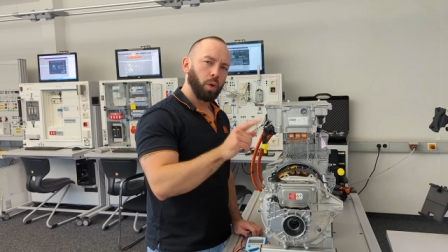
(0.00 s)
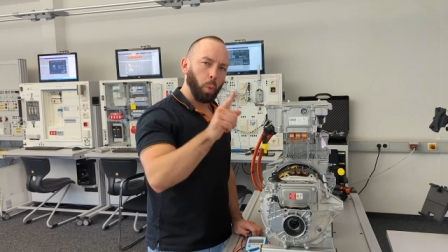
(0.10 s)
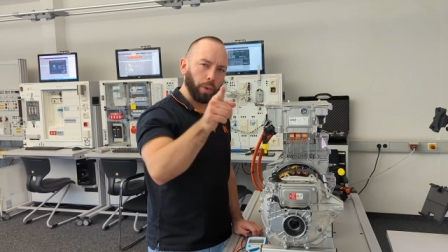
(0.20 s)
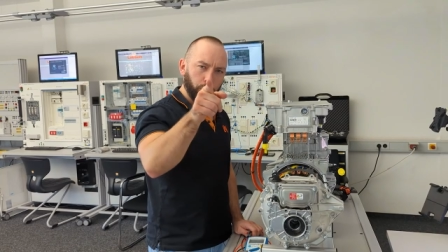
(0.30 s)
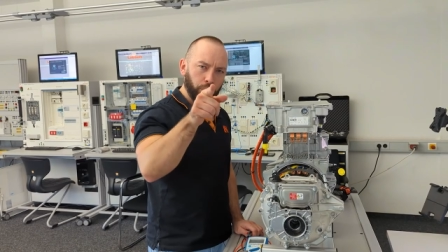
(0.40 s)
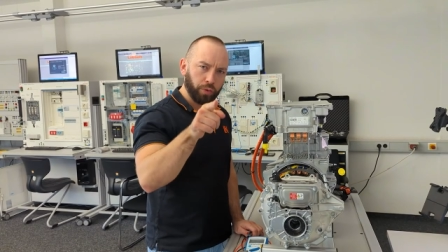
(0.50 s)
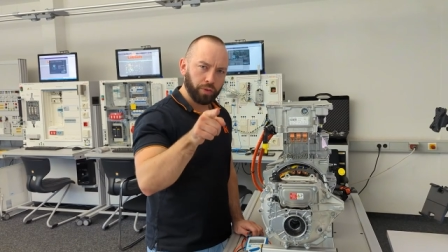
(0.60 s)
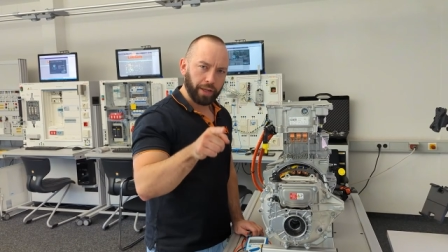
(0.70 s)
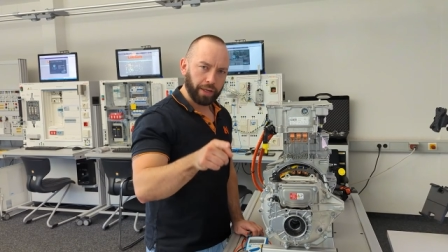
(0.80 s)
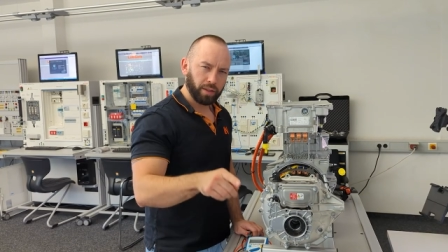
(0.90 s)
What do you
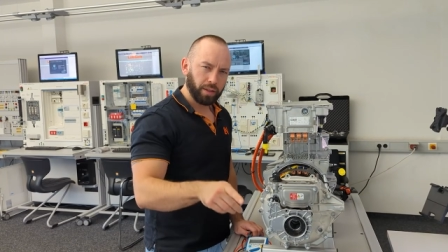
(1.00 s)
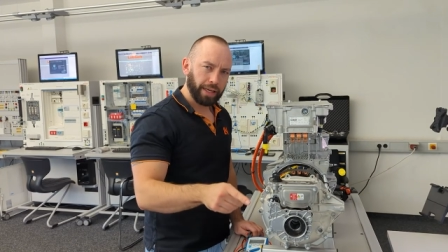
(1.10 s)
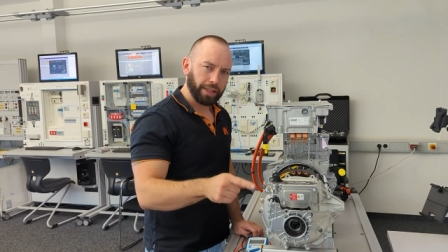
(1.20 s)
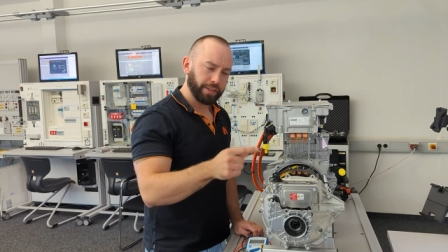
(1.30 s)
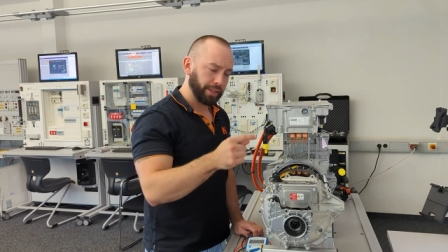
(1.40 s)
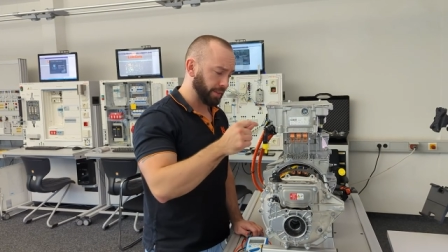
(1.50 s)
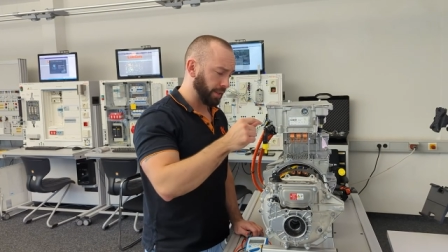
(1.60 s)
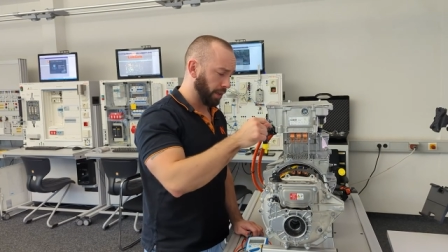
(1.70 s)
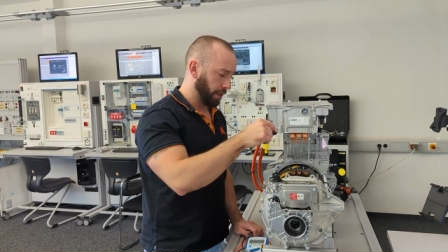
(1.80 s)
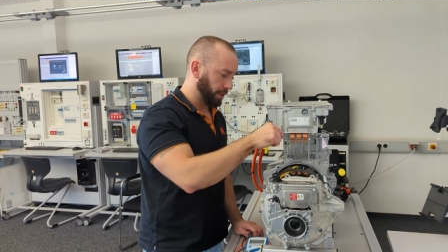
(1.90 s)
think? Is this
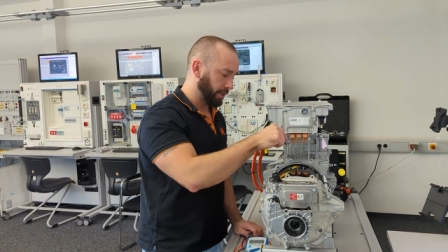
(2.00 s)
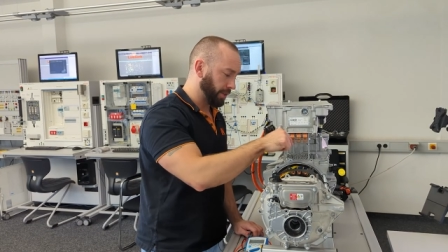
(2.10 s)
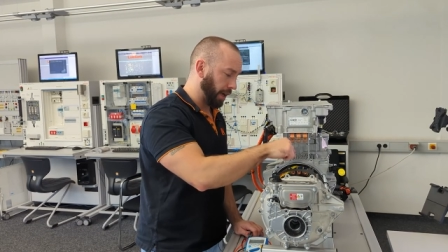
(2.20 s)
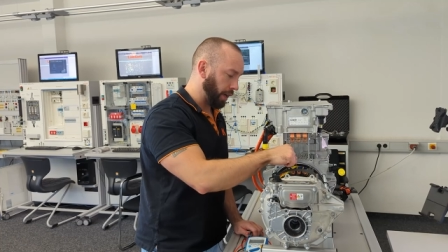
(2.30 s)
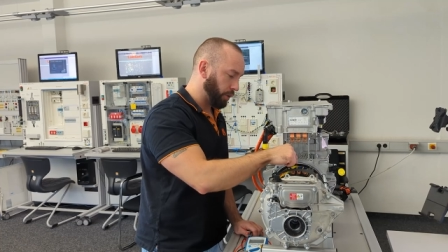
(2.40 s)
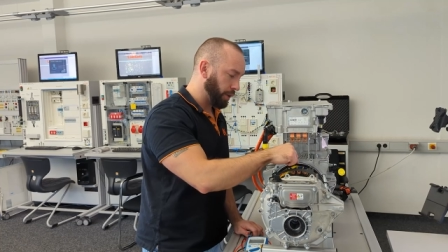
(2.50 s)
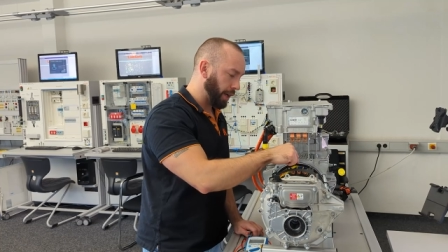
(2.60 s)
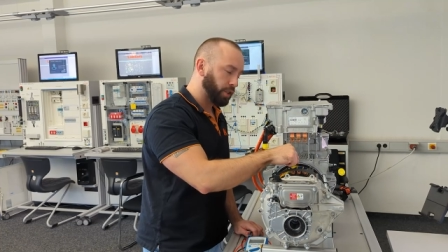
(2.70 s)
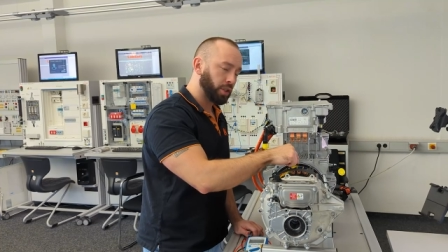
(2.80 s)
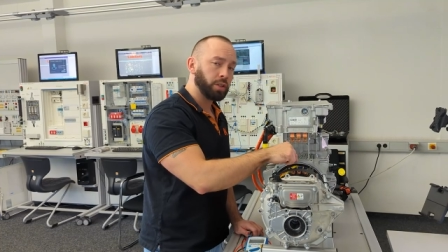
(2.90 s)
a star
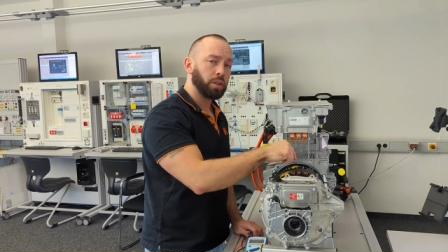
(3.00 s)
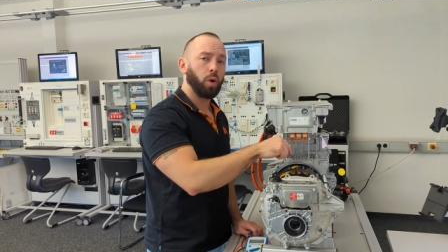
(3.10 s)
connection